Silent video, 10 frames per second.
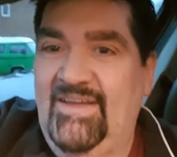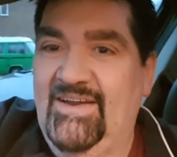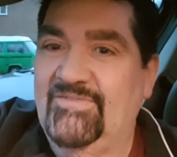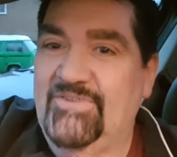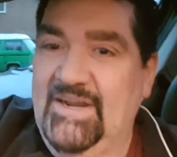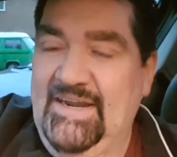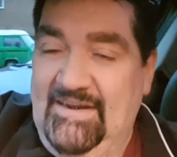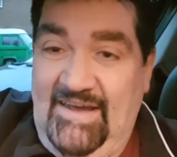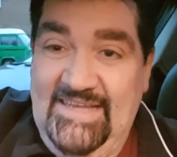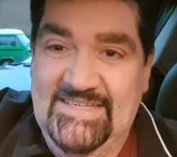really
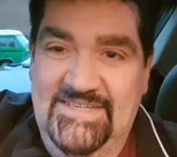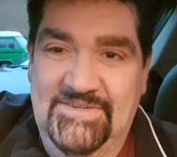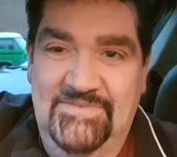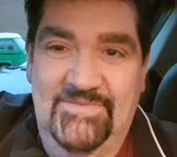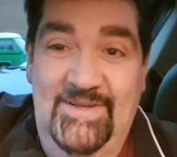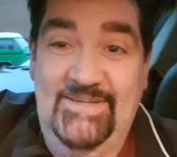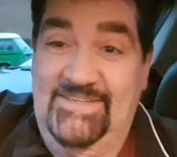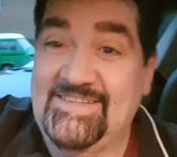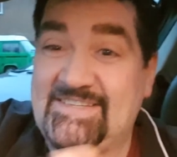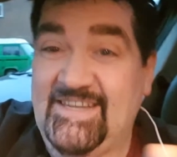nice.
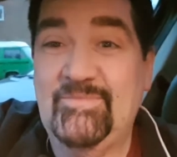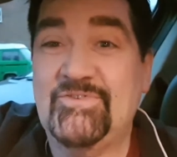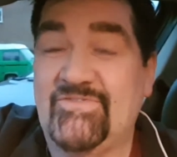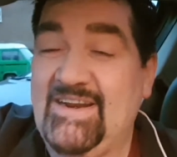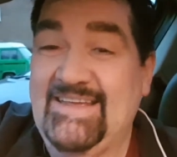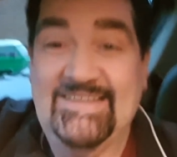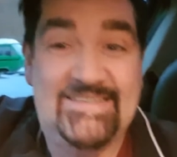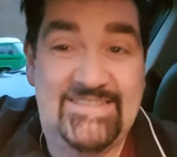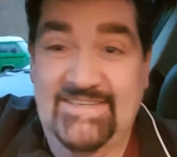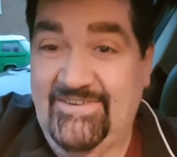She seemed really
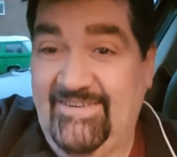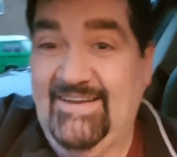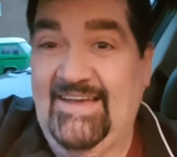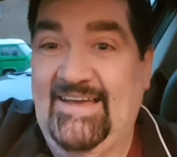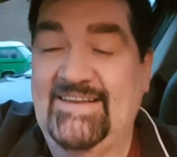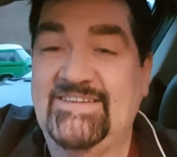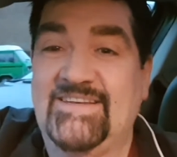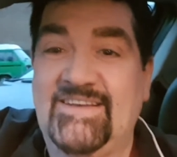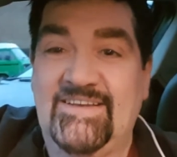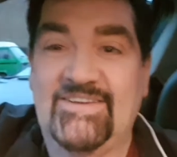considerate, and
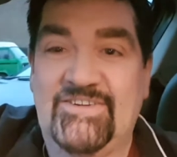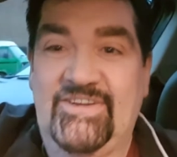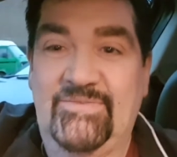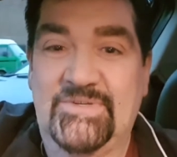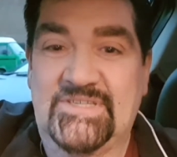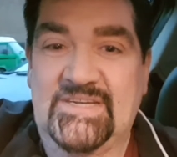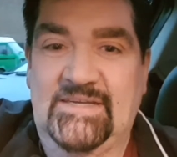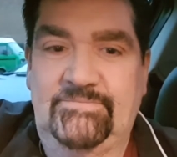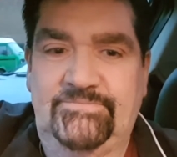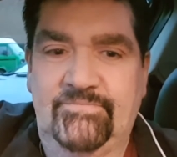she was,
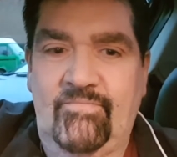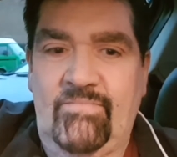you